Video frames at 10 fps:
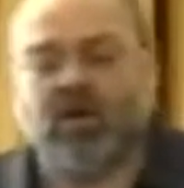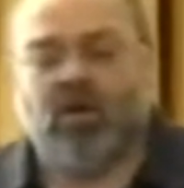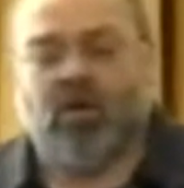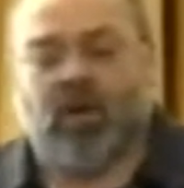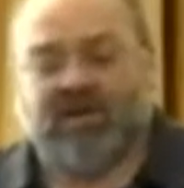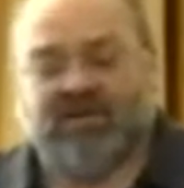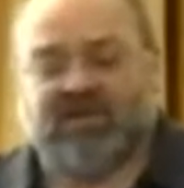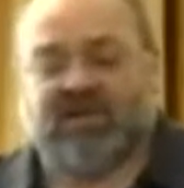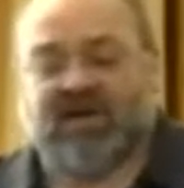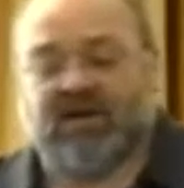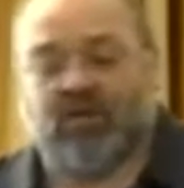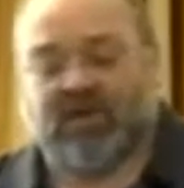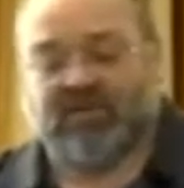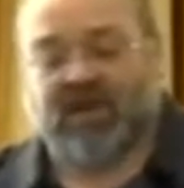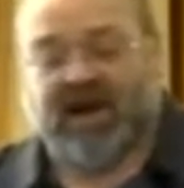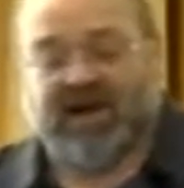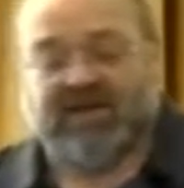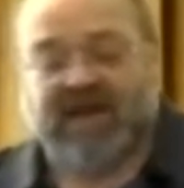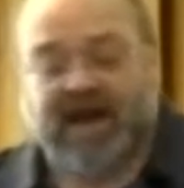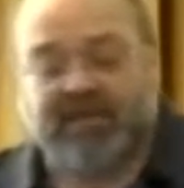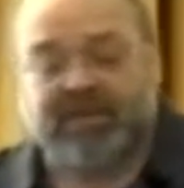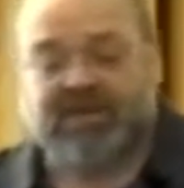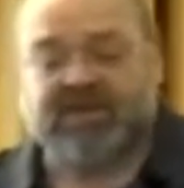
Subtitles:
Once rating has happened,